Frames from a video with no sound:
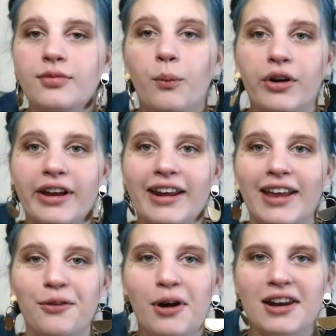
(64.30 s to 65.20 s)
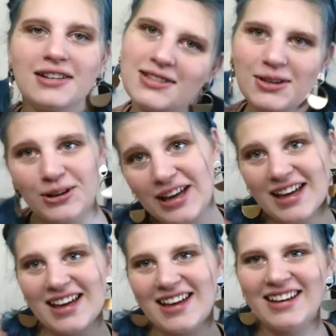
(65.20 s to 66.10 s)
we're gonna get right into
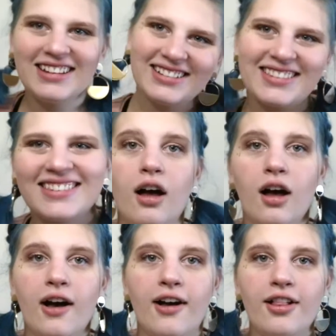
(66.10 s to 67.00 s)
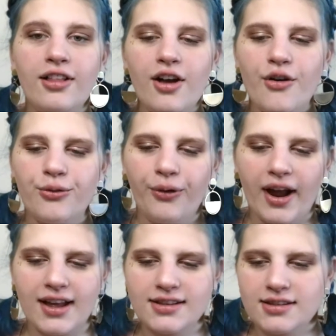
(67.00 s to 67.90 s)
it. All
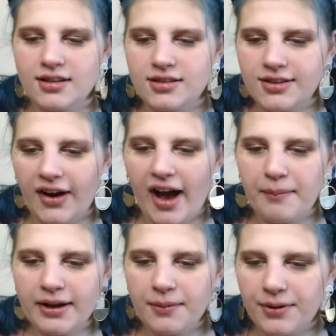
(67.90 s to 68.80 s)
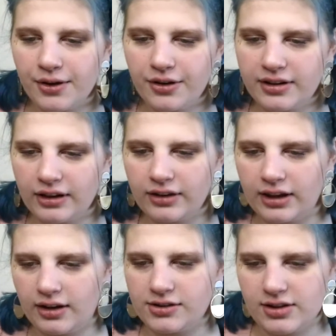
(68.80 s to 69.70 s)
right, so I have my computer down
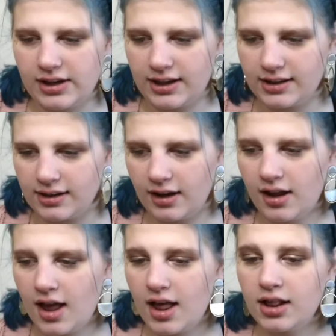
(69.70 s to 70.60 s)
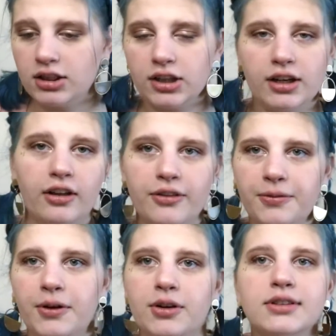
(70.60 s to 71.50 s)
here so that I can look at all the
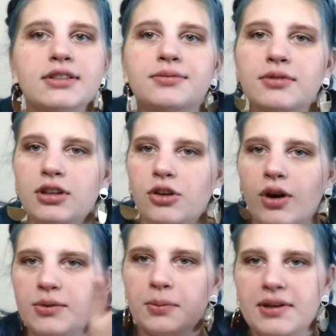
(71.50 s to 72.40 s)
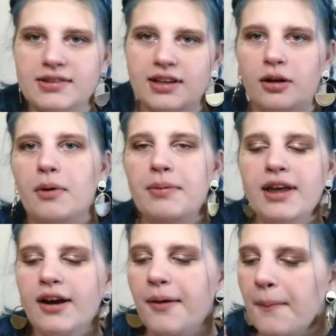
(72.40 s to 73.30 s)
photos. You guys will be seeing them up
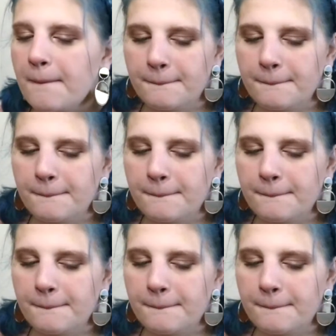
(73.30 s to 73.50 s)
here,